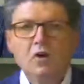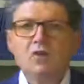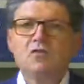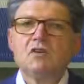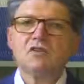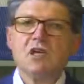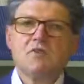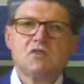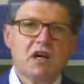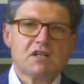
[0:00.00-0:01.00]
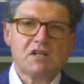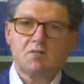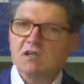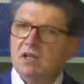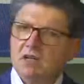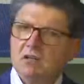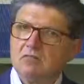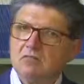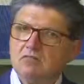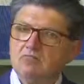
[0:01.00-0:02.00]
So you could say, yes, okay,
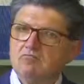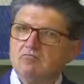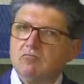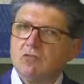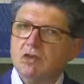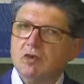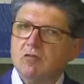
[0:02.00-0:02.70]
cosmetic surgery